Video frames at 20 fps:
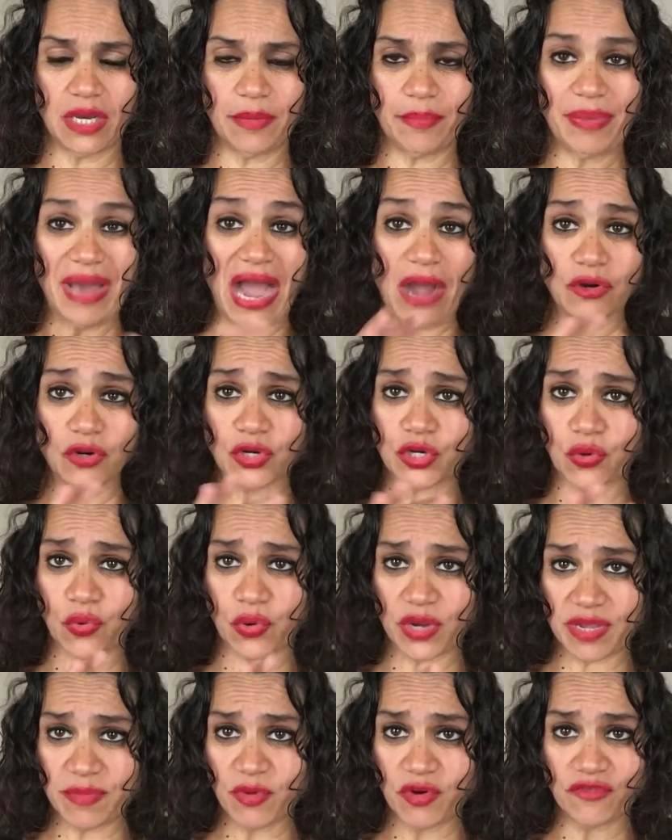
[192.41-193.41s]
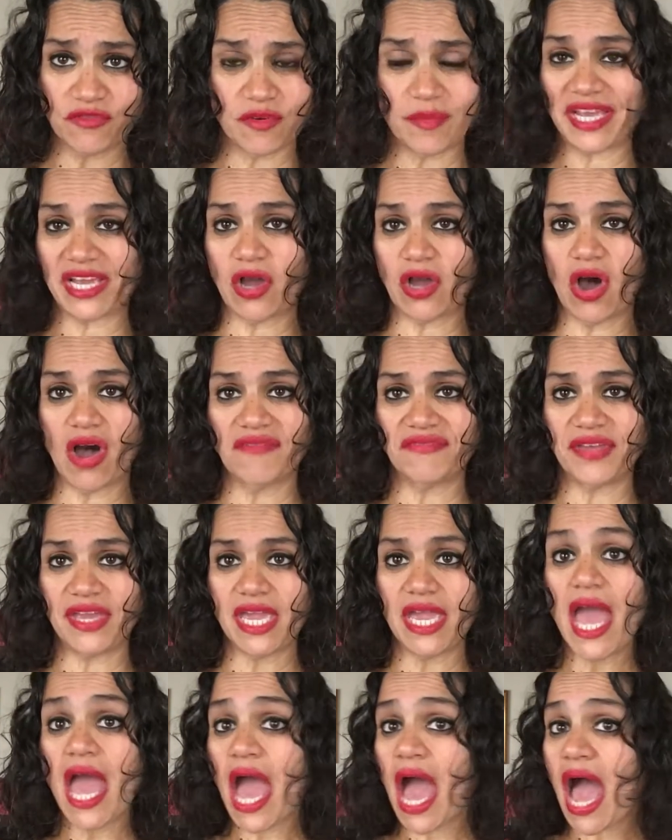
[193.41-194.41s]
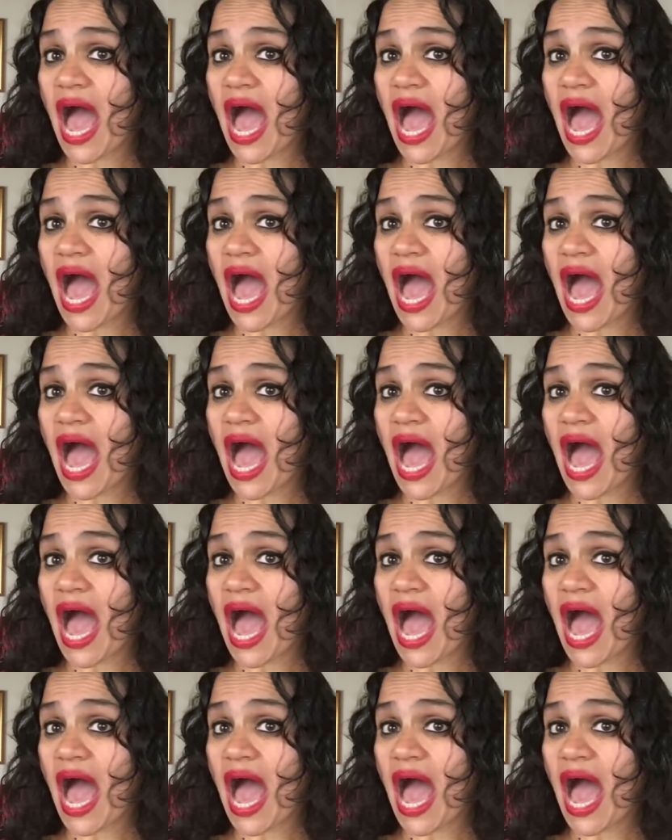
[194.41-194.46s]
powdered creamer for my coffee.